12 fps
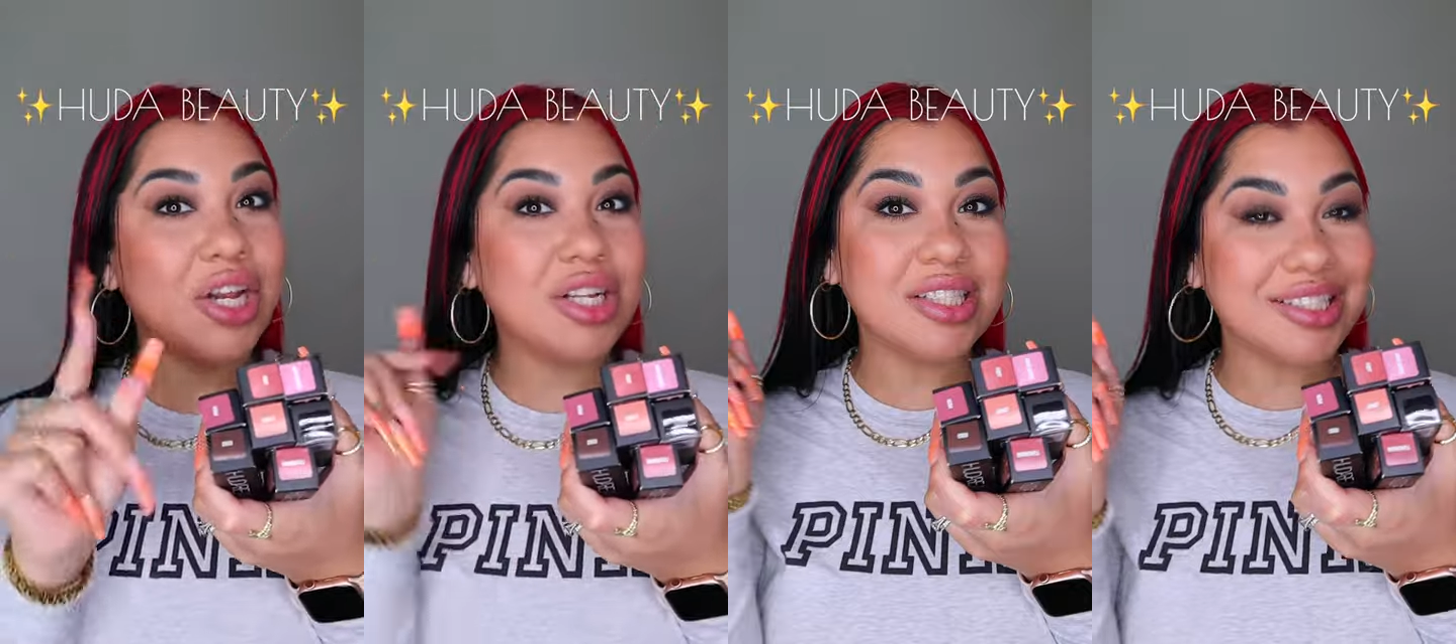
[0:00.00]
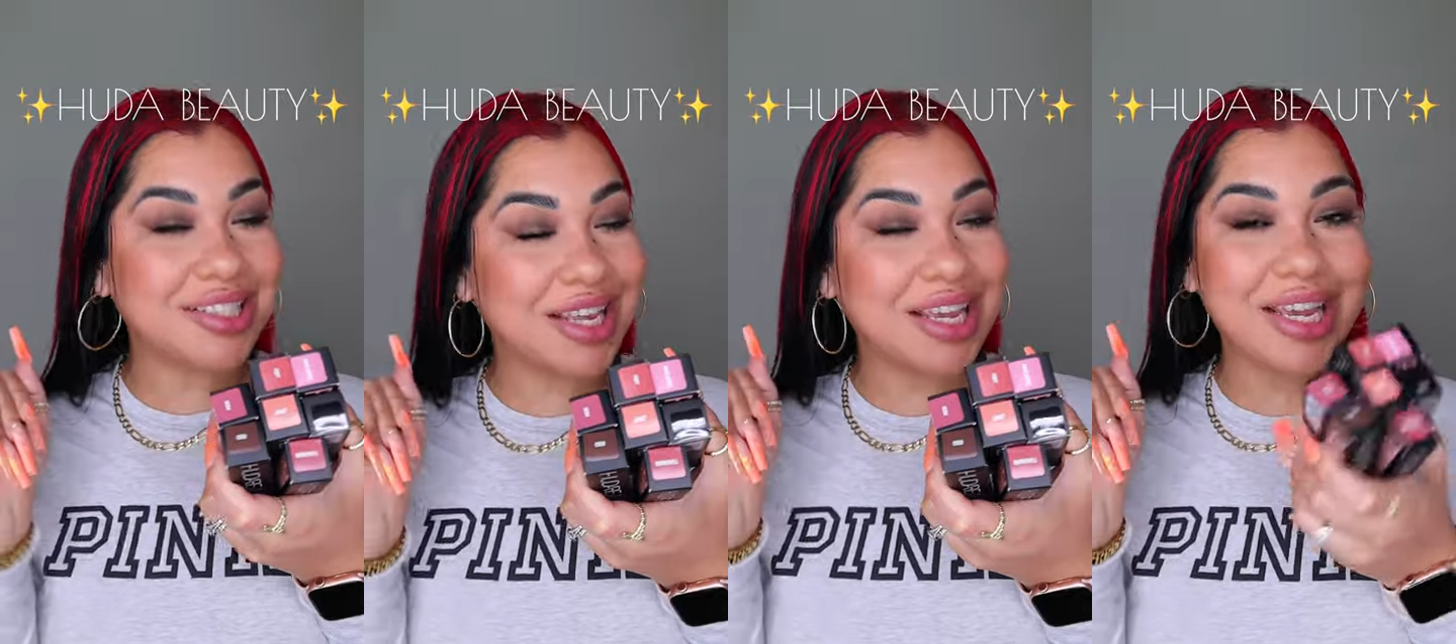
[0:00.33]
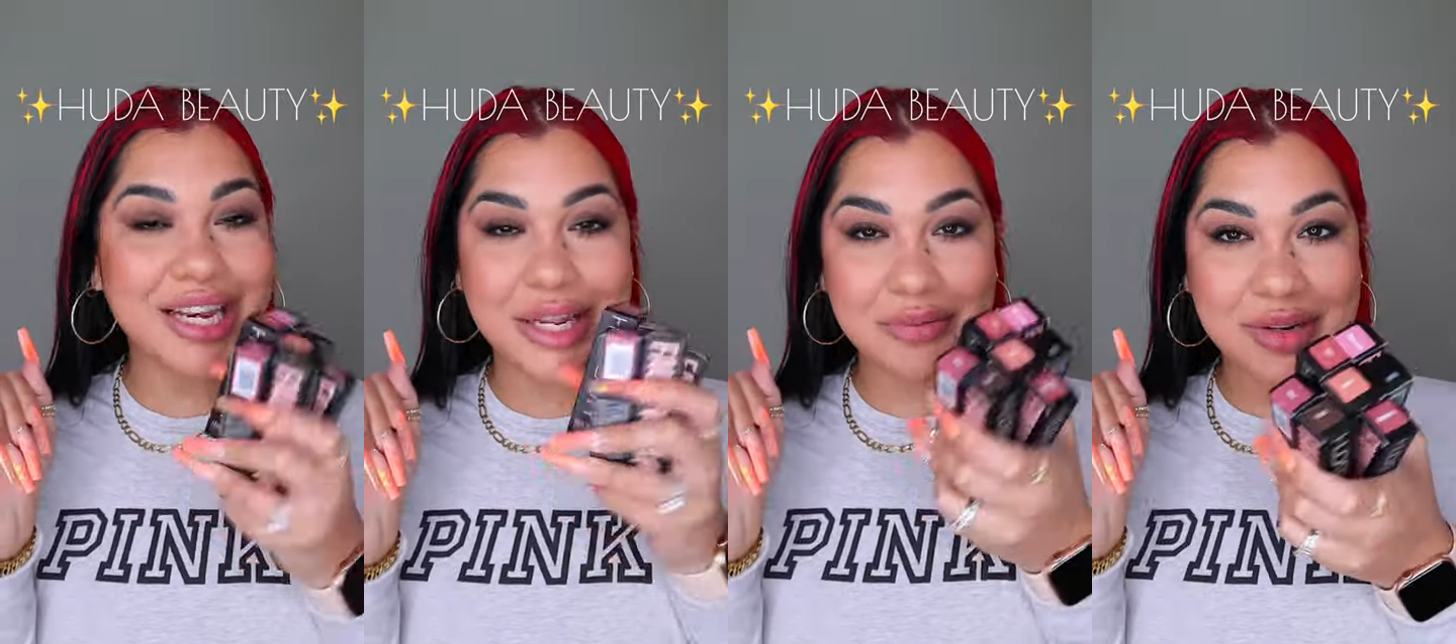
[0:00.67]

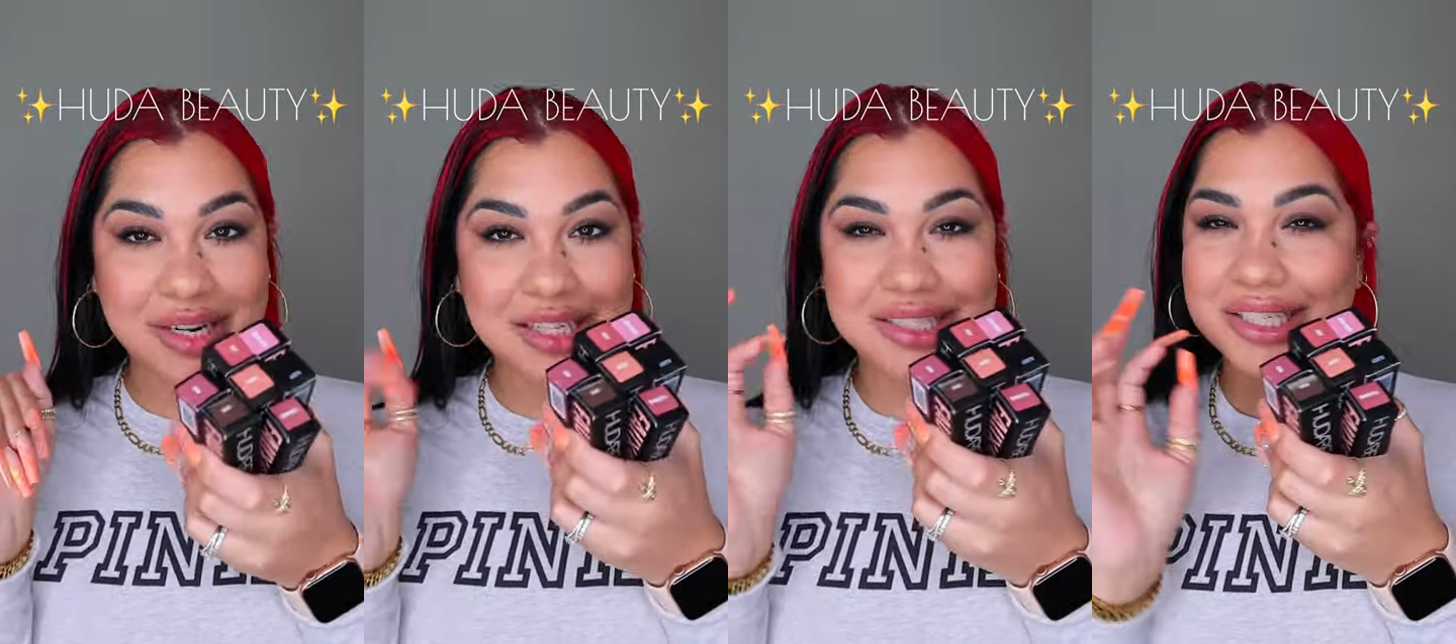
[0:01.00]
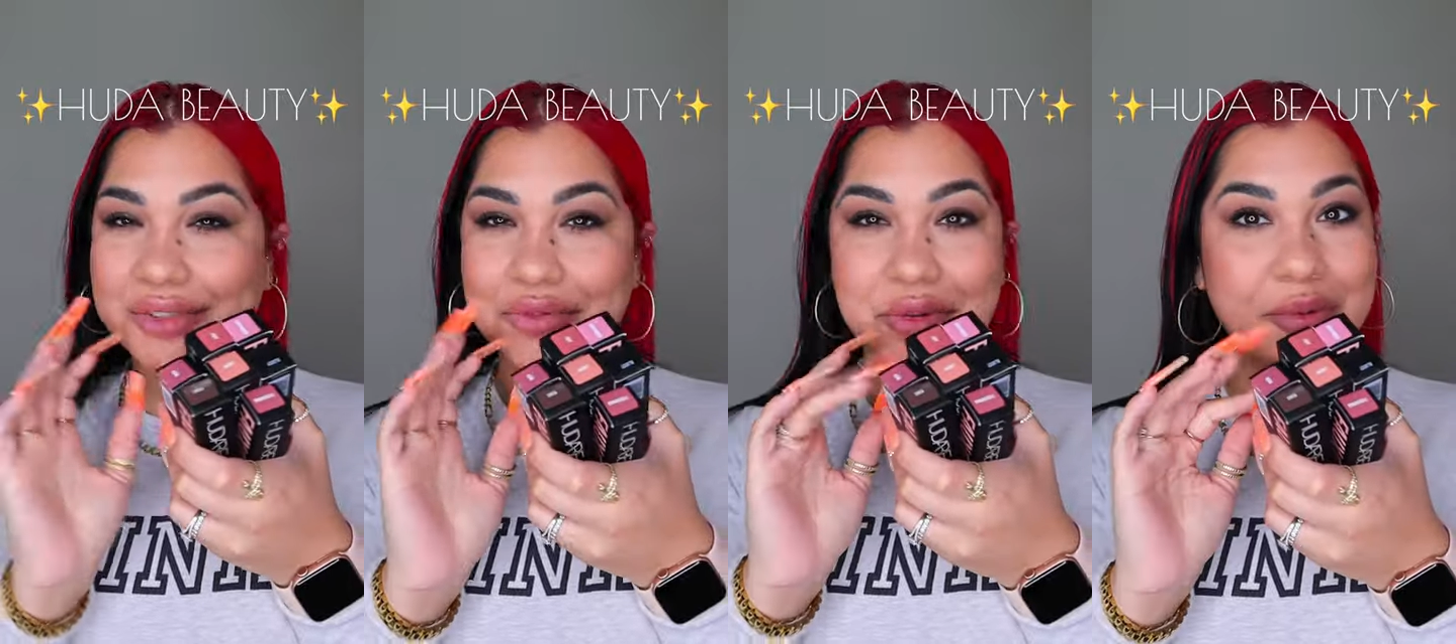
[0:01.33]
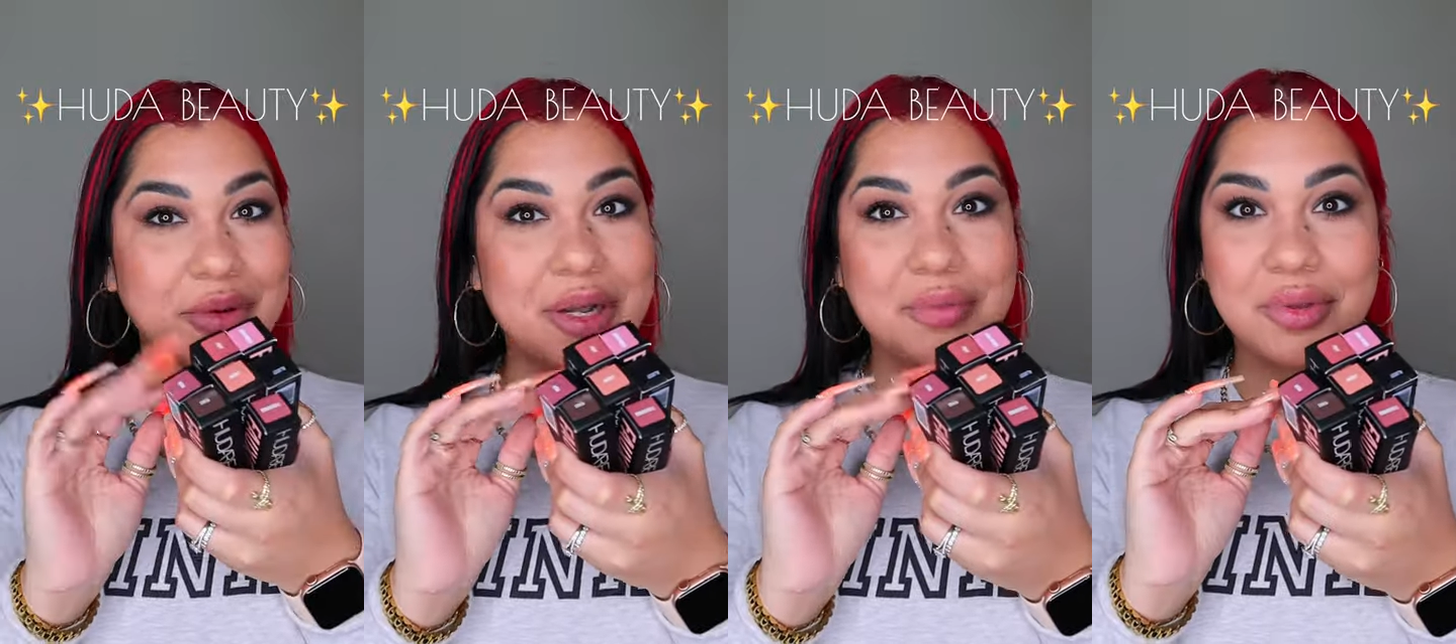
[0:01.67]
Non-Sticky Lip Glosses from
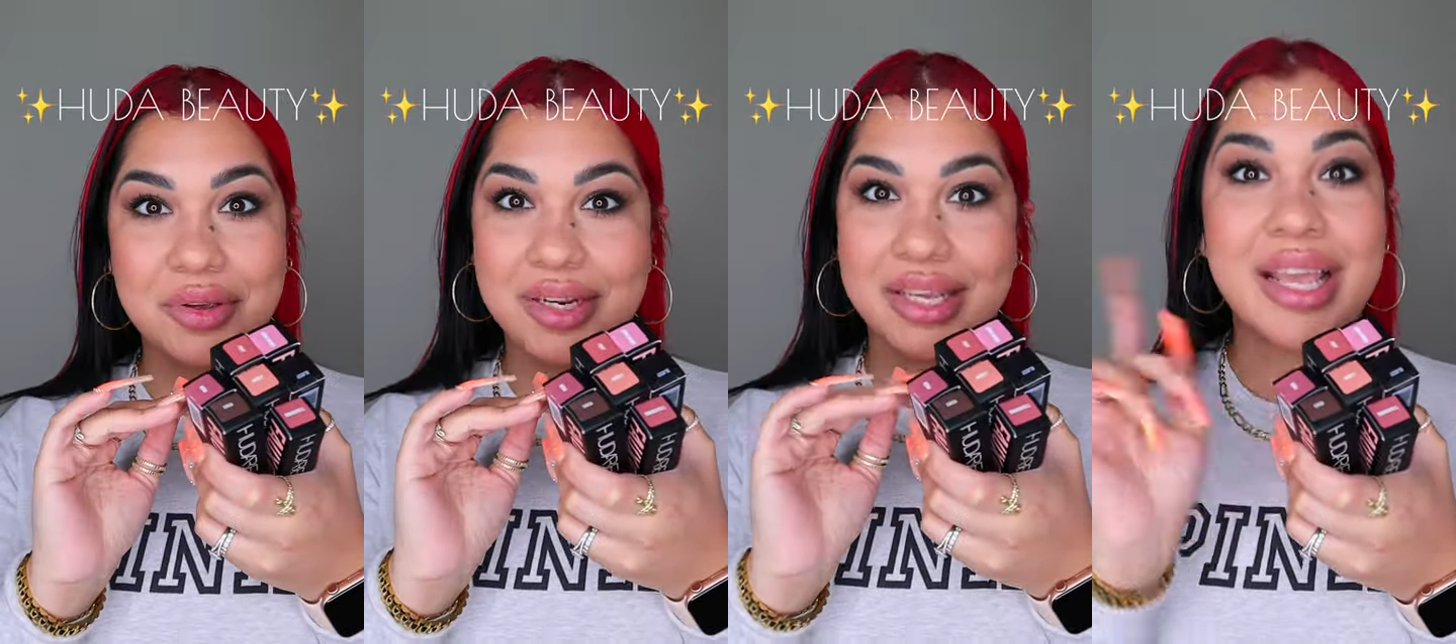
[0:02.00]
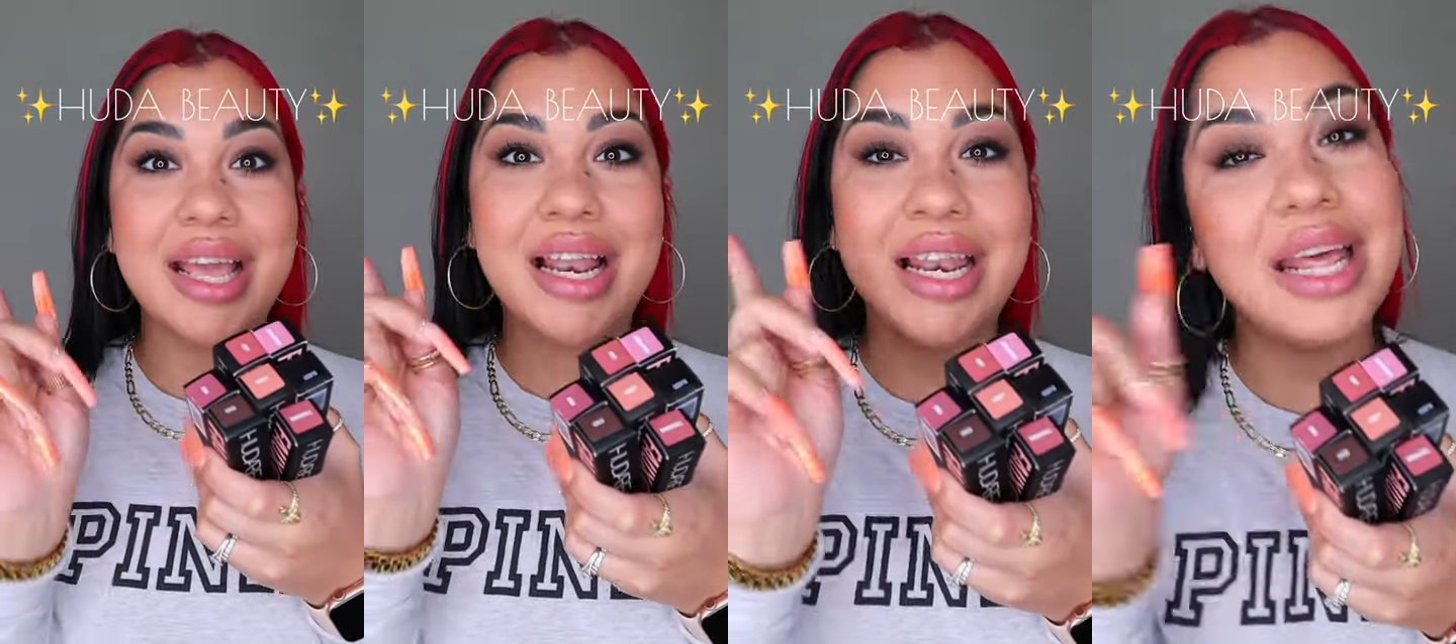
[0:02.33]
Huda Beauty.